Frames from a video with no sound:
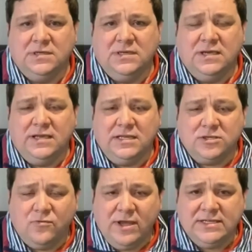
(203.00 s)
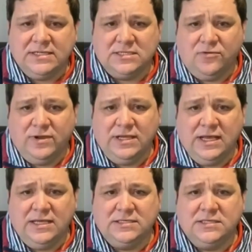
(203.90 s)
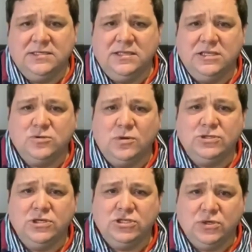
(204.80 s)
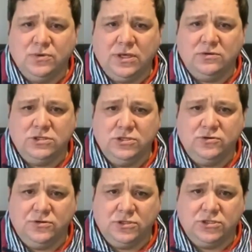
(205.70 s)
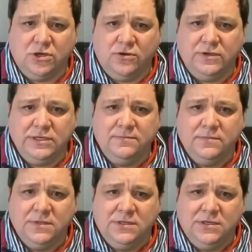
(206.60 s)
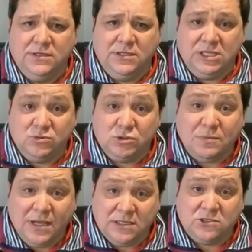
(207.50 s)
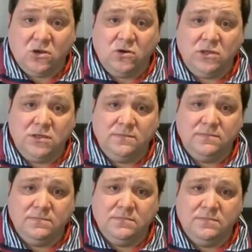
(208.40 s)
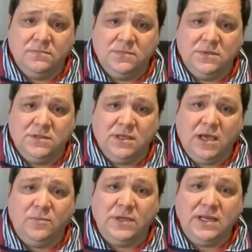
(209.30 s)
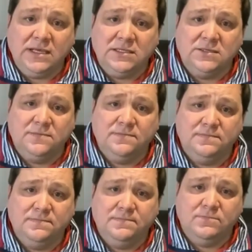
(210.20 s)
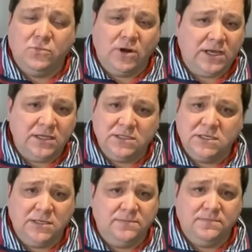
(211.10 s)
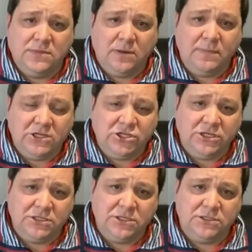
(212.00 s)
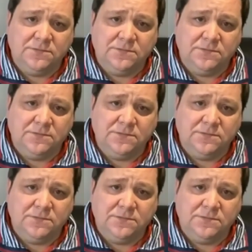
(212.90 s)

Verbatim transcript: And as I read it, I realised that this wasn't a two thousand year old story, this was my story, that I'd been healed, miraculously. I'd met Jesus.